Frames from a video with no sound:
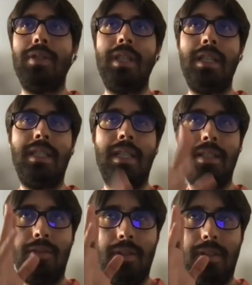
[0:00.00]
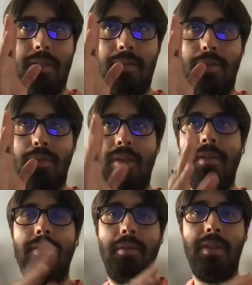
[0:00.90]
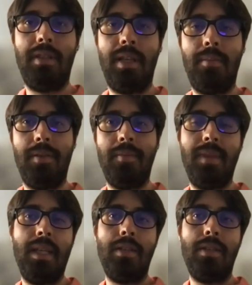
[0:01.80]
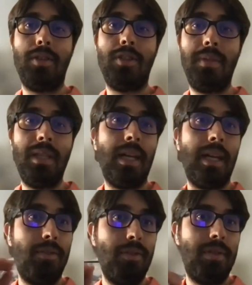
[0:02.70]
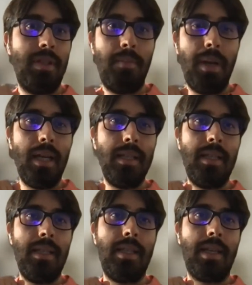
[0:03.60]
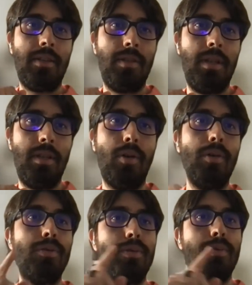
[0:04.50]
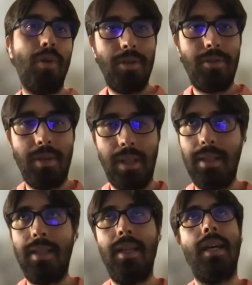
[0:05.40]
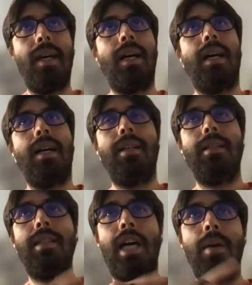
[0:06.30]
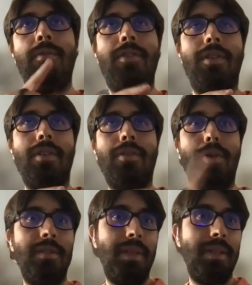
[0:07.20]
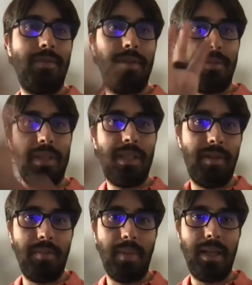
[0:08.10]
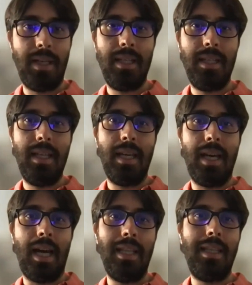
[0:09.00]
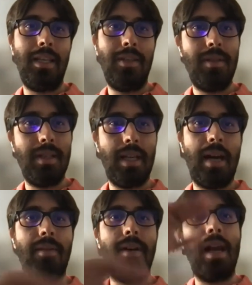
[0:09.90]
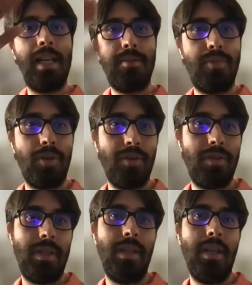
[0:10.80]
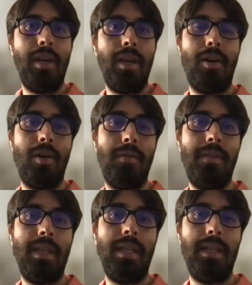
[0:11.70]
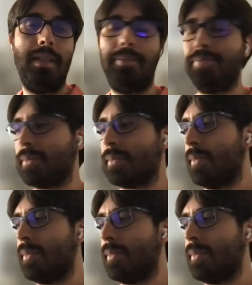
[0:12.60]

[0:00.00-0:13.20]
so it's not just on the, on the twenty-fifth of December. So something that I've used in the past is actually go to Google Trends and type for Christmas for a specific market, and then you could have a nice proxy of the